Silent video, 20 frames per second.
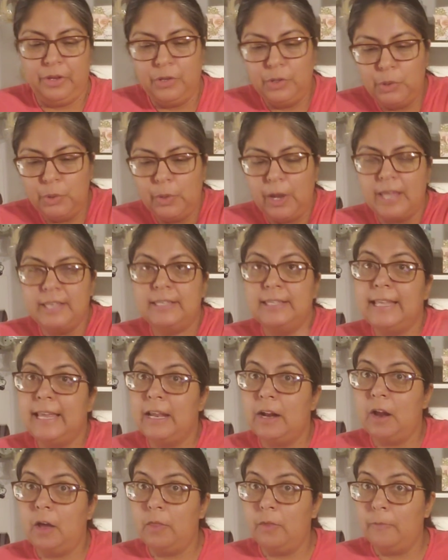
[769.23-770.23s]
you guys lay
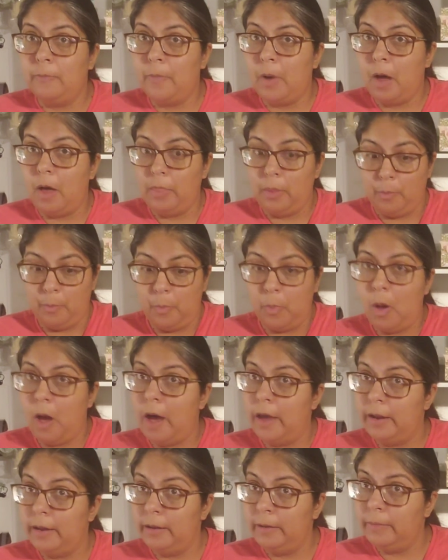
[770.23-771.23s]
it on the
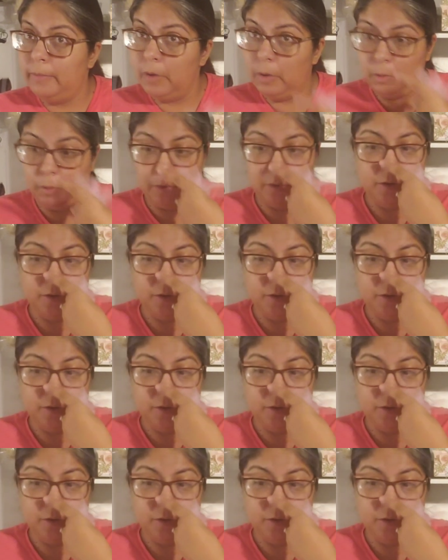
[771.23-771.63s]
bottom.